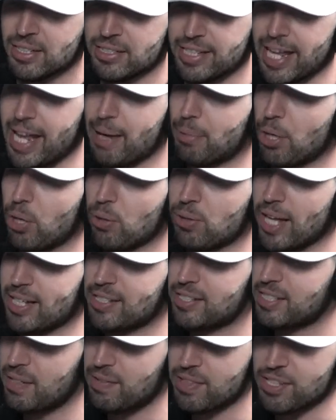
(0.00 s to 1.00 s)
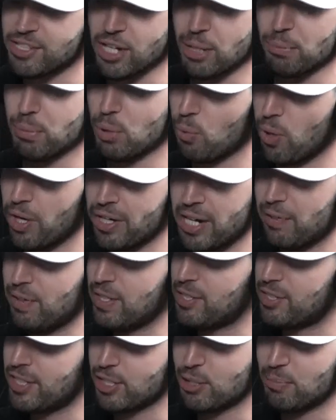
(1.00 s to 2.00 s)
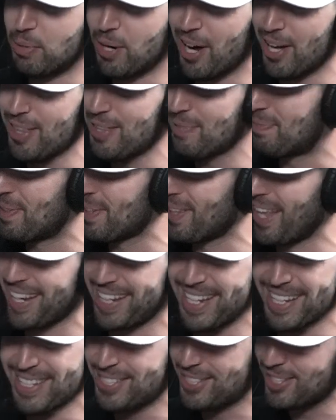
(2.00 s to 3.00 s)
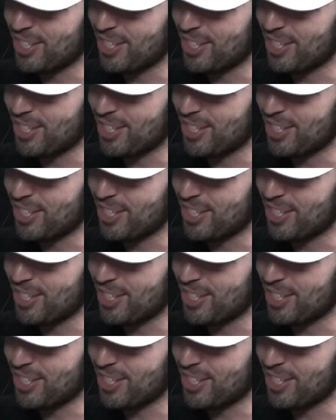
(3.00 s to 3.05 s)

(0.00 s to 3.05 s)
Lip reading: damn, bro, like Steven's number one every single month, but like he's